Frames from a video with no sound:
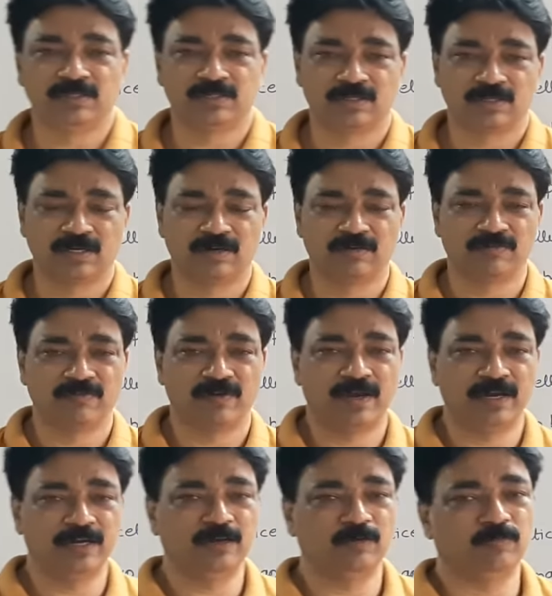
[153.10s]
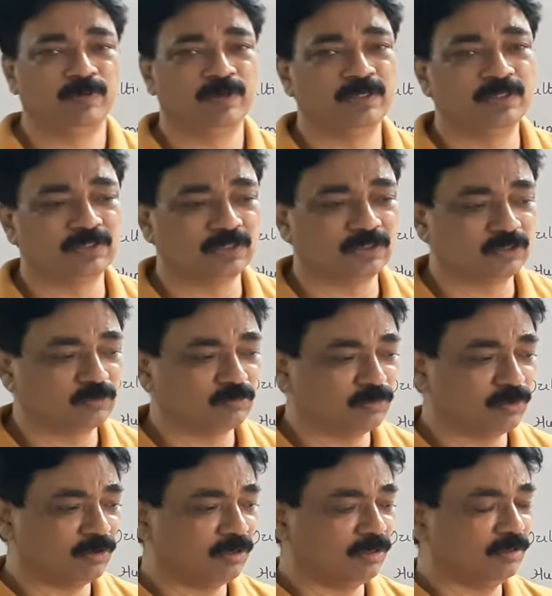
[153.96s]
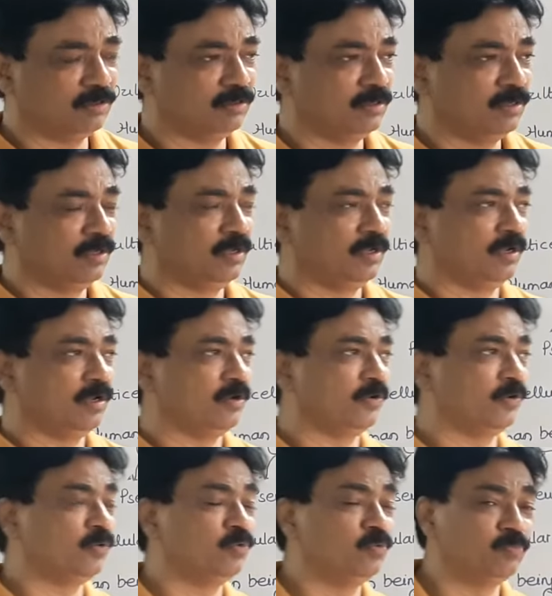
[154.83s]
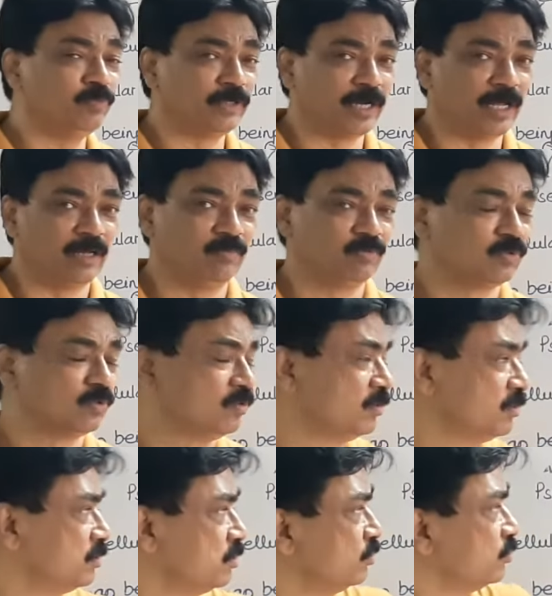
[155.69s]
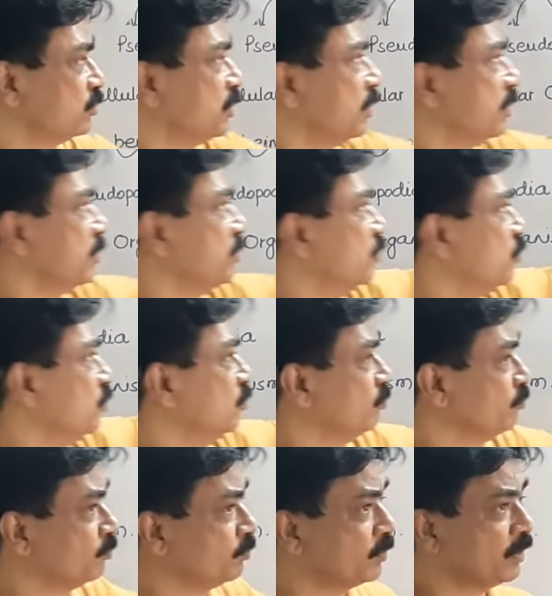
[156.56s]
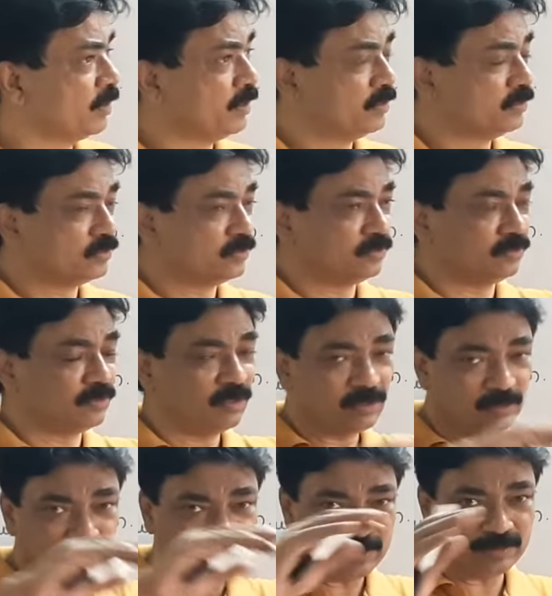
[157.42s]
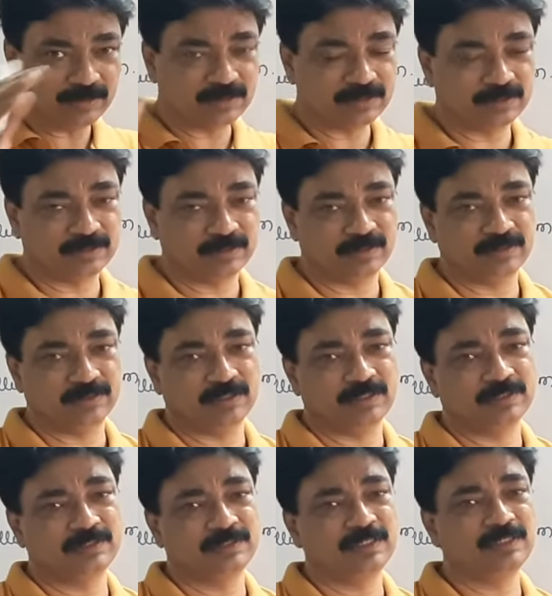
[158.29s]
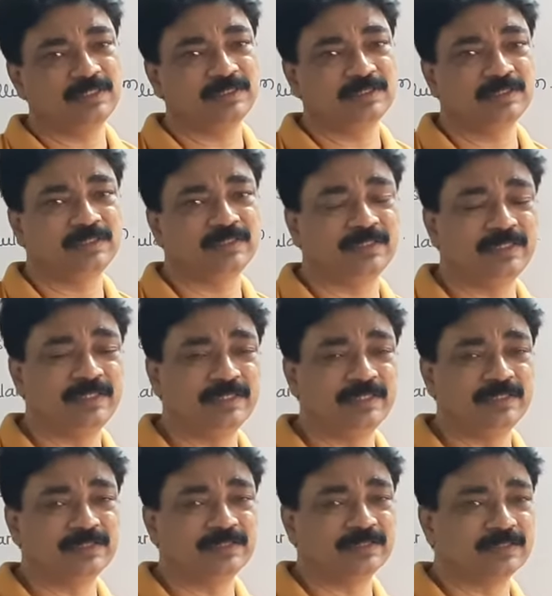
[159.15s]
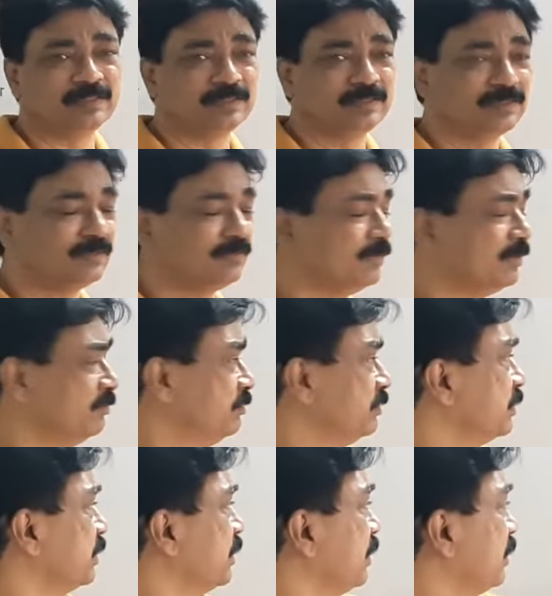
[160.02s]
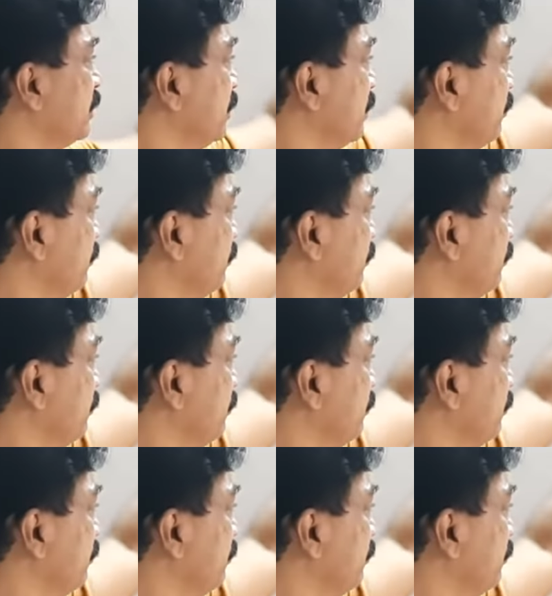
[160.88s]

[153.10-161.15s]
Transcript: a confined place, a small room type. So this looks like a room. So normally a cell is a 3D structure. When we cut, then